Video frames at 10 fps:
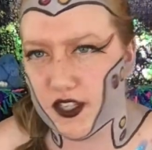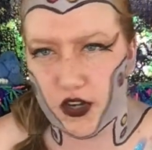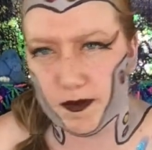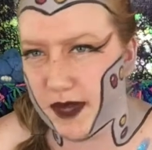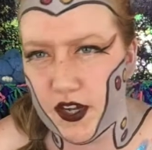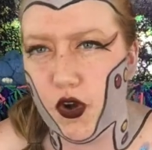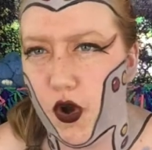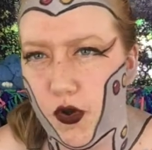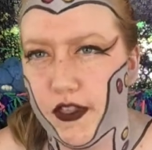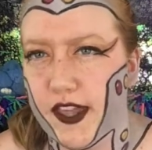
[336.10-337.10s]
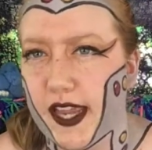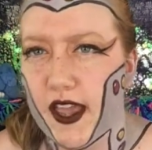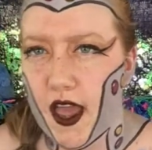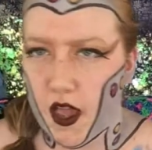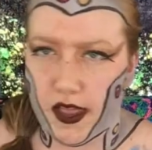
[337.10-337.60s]
been her whole thing.
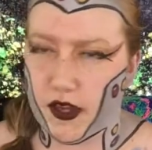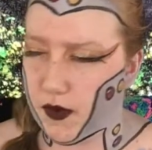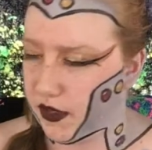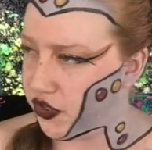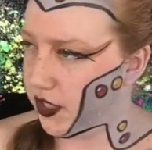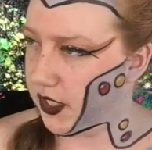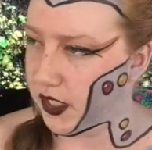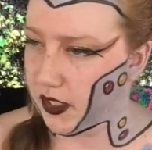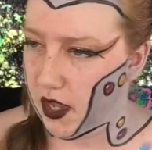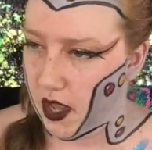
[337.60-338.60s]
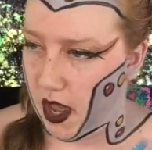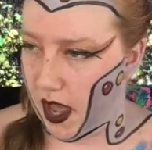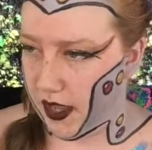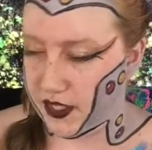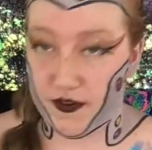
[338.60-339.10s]
Like when she
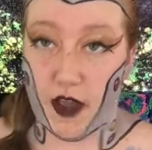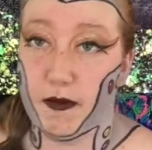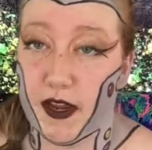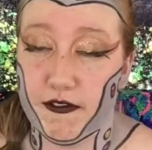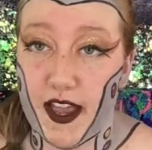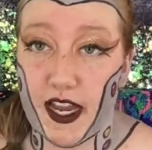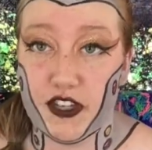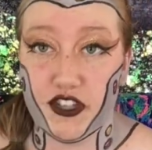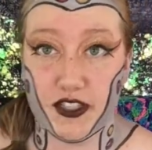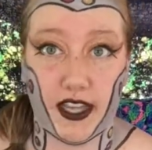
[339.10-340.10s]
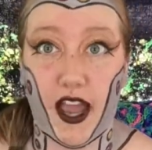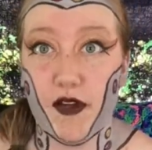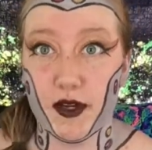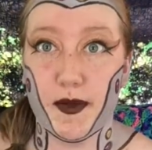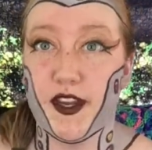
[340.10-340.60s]
is found by Fennec, she's like, I
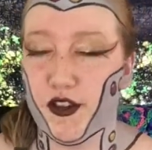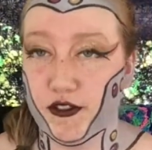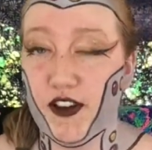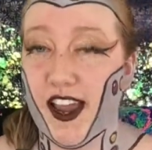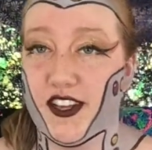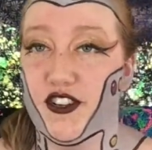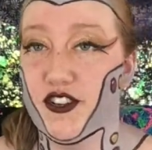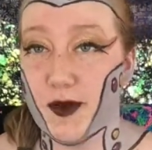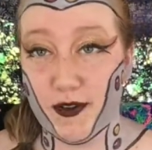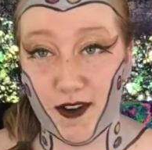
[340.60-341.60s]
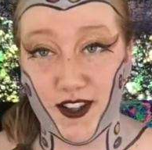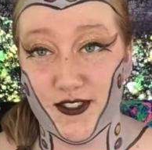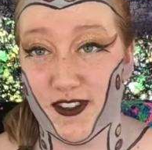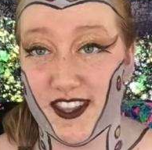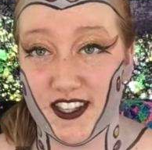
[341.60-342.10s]
want to be your friend, you should be friends
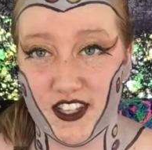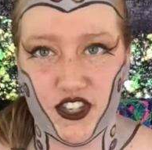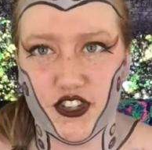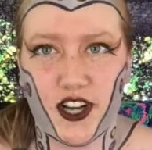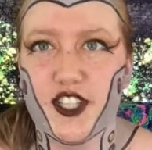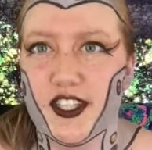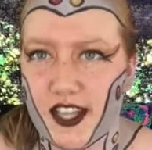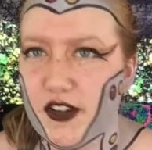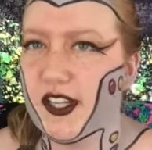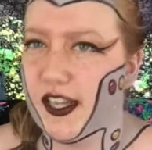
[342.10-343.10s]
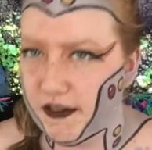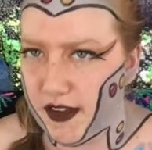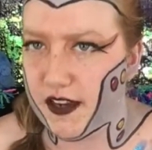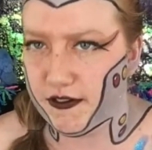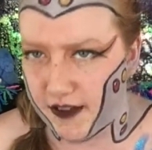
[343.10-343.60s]
with us, and she tries to literally
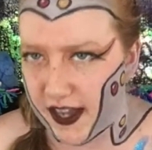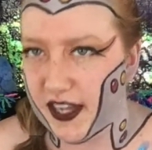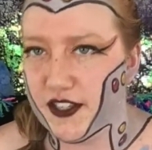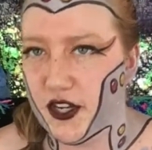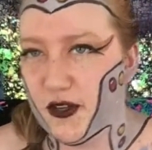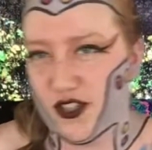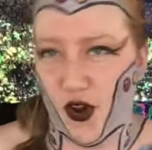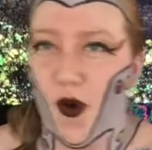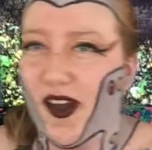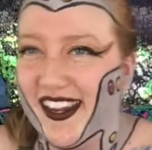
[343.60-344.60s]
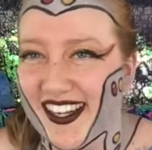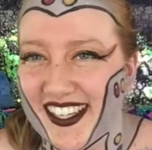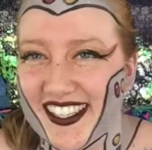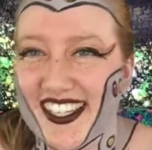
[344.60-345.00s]
invite Fennec to join